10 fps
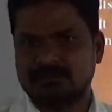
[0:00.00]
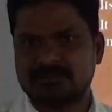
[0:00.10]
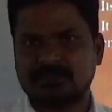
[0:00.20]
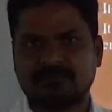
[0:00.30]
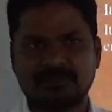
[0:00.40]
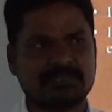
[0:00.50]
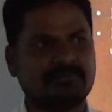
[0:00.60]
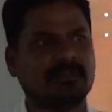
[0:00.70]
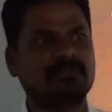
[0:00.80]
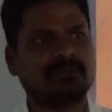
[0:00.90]
So first
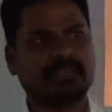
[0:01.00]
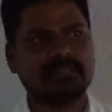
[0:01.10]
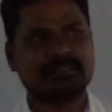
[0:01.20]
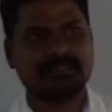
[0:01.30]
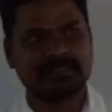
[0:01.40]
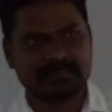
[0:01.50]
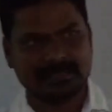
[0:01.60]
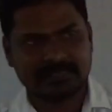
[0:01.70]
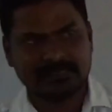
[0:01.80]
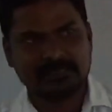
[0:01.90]
of all we can think
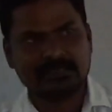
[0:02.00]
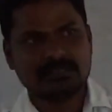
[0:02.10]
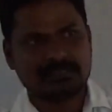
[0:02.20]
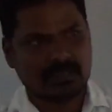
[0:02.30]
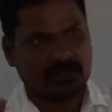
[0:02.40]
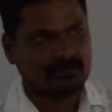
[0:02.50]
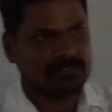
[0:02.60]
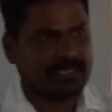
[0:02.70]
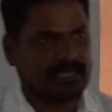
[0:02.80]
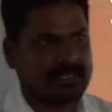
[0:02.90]
that, so how
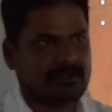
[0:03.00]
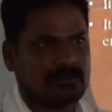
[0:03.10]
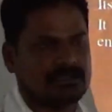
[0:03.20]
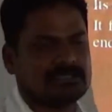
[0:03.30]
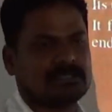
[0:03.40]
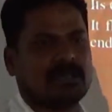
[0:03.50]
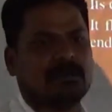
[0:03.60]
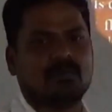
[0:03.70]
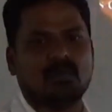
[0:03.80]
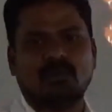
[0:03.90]
the electrons
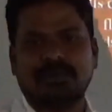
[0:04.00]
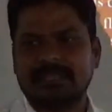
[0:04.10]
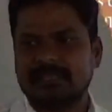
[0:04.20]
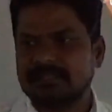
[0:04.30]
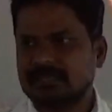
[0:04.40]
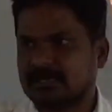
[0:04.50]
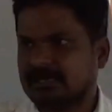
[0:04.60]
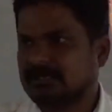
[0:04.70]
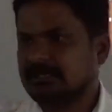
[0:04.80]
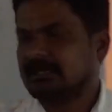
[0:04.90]
are moving in
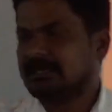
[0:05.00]
the